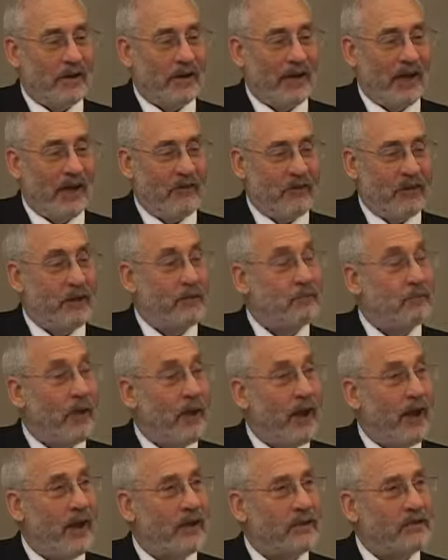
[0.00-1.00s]
have an
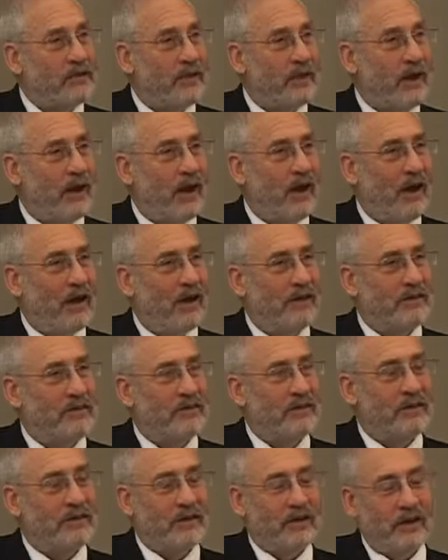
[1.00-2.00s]
impact
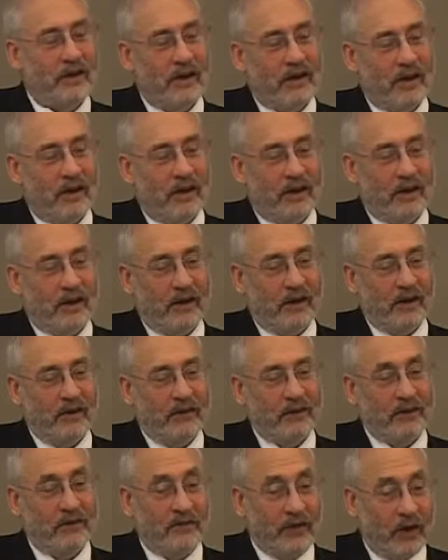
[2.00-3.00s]
on
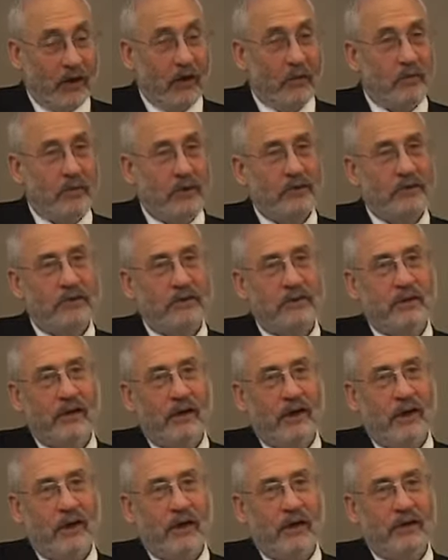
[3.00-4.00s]
development,
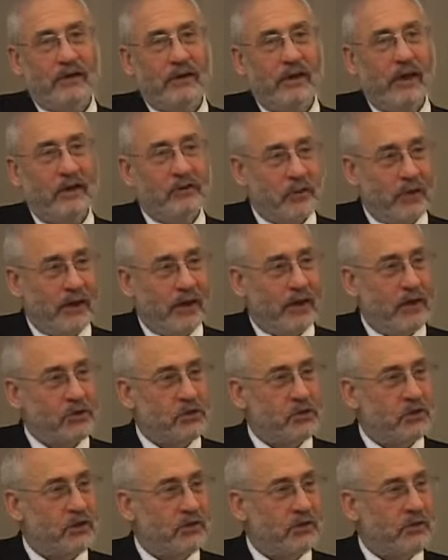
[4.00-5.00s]
on
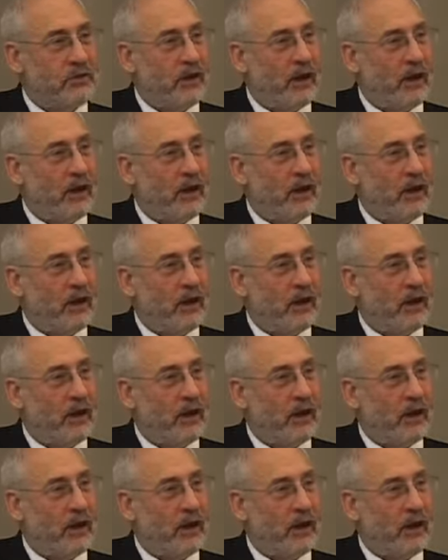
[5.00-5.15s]
education,